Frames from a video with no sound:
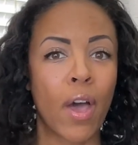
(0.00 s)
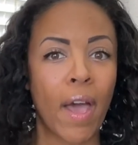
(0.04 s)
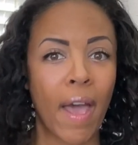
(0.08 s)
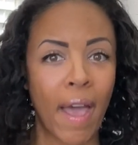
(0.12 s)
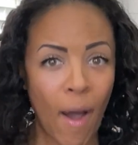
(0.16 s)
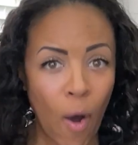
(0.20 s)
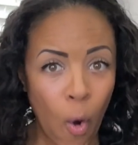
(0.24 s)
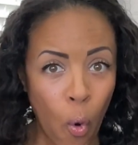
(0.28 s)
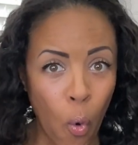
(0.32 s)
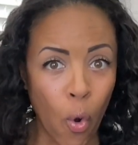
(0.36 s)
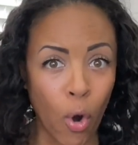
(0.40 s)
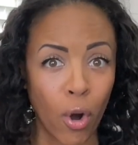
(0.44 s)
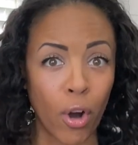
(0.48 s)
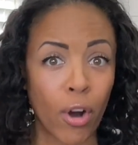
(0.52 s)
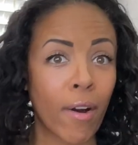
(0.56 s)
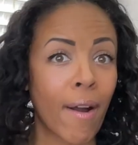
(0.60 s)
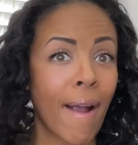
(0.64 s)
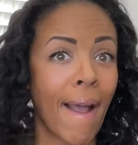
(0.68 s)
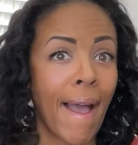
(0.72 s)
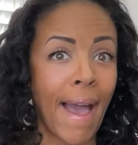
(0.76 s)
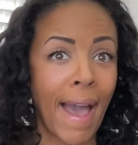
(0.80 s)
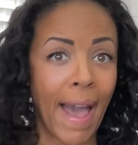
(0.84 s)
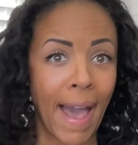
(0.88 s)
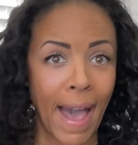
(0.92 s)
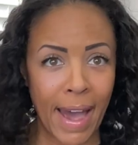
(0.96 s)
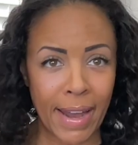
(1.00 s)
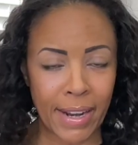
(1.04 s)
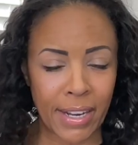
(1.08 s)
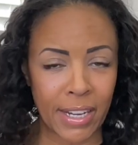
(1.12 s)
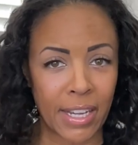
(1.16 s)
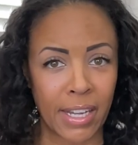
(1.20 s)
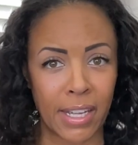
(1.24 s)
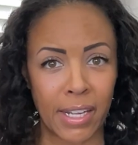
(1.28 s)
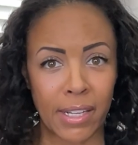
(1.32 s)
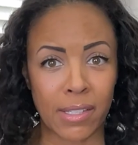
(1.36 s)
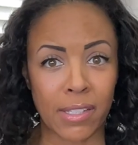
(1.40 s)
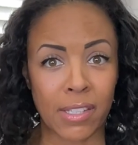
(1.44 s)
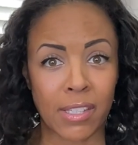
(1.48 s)
or add
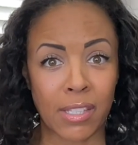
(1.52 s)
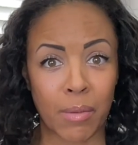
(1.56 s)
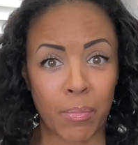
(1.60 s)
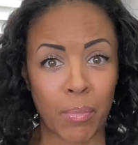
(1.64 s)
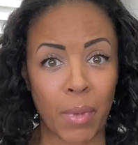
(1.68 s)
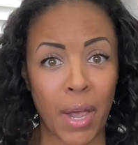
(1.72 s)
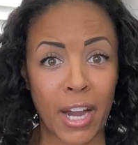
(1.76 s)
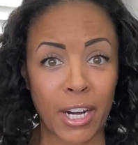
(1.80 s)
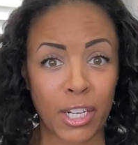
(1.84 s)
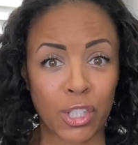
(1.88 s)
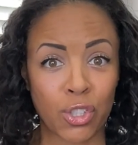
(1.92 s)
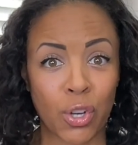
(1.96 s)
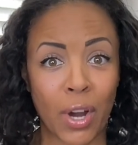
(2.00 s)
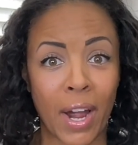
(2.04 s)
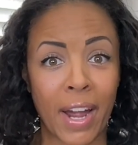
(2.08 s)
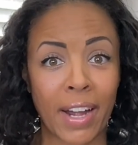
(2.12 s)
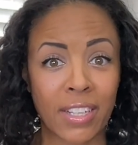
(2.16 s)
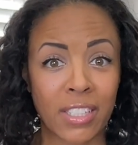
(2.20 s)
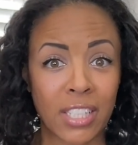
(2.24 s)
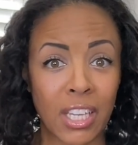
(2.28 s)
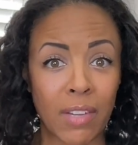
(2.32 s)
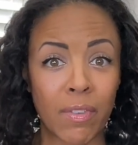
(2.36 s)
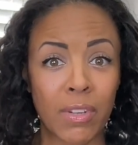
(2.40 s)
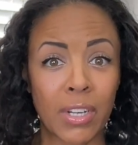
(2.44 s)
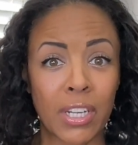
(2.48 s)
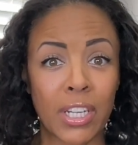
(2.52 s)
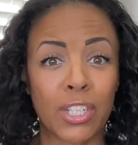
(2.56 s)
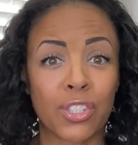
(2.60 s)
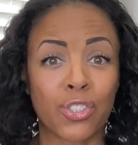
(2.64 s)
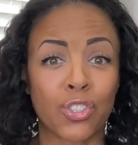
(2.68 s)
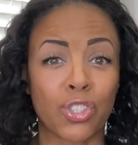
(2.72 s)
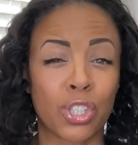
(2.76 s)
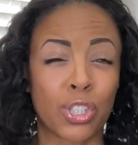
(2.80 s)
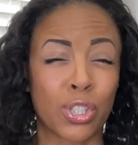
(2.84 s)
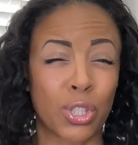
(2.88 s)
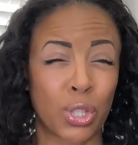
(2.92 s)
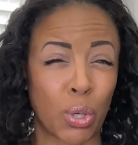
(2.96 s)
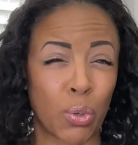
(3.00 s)
in some extra activity
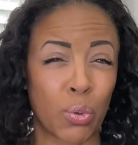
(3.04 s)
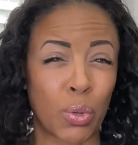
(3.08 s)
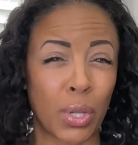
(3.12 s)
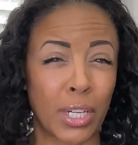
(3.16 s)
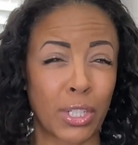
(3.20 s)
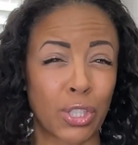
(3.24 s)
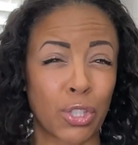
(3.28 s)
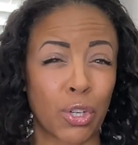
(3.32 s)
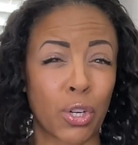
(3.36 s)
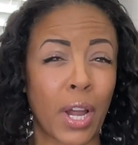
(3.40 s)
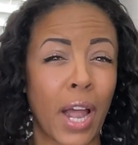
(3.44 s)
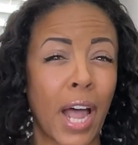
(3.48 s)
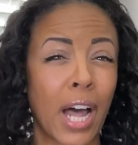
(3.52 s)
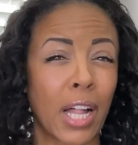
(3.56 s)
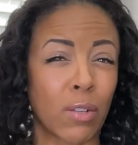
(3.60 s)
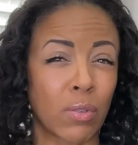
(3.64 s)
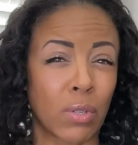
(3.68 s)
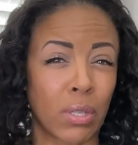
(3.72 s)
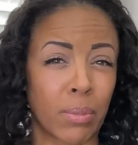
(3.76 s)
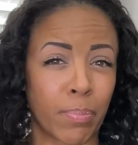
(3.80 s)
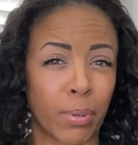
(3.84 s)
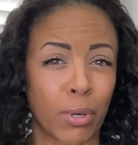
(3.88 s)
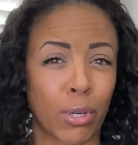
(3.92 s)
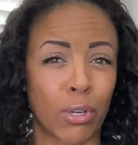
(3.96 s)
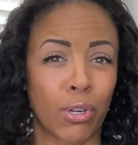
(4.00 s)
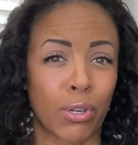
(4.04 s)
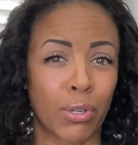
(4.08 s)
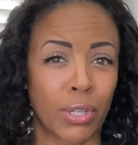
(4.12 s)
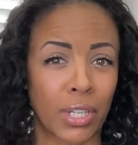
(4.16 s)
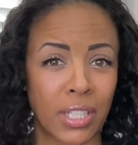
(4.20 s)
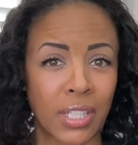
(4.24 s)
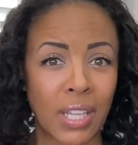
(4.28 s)
just so that your calorie burn is